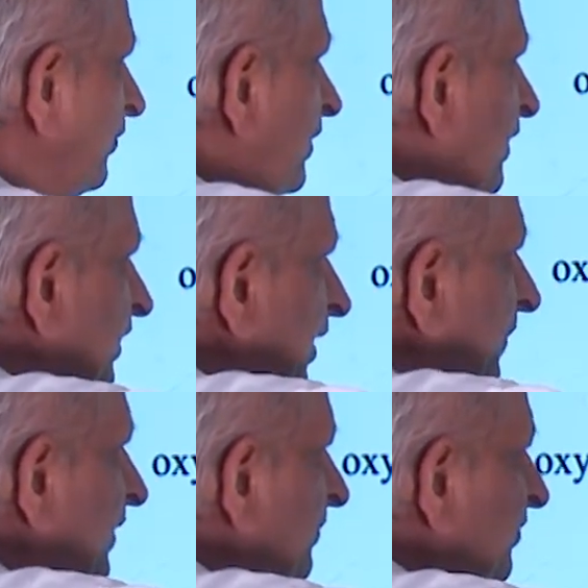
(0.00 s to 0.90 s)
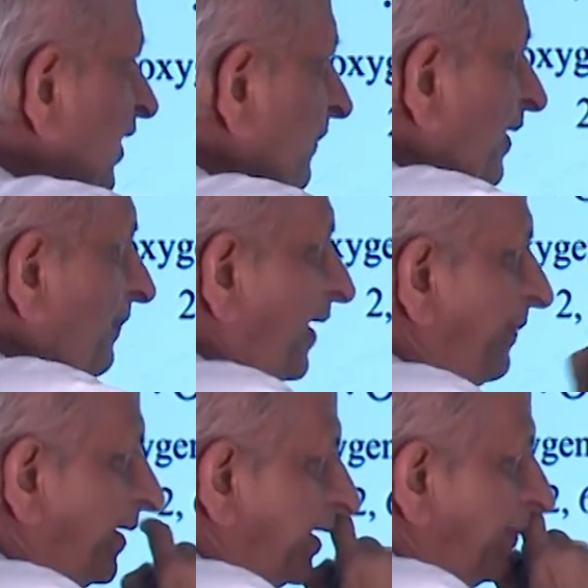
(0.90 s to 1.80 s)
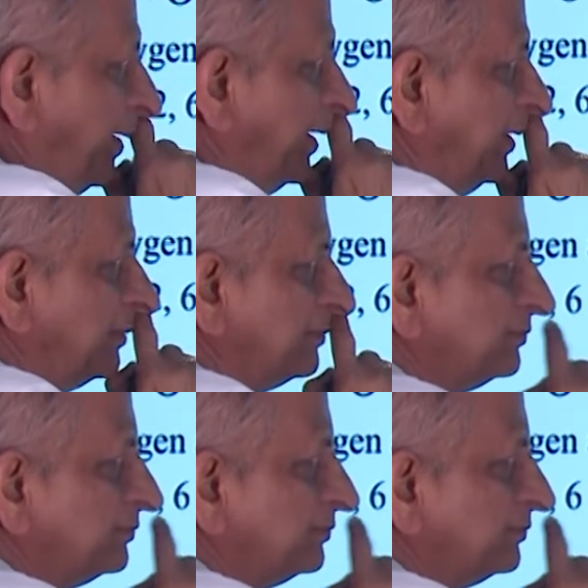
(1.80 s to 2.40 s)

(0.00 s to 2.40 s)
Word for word: it can become stable by becoming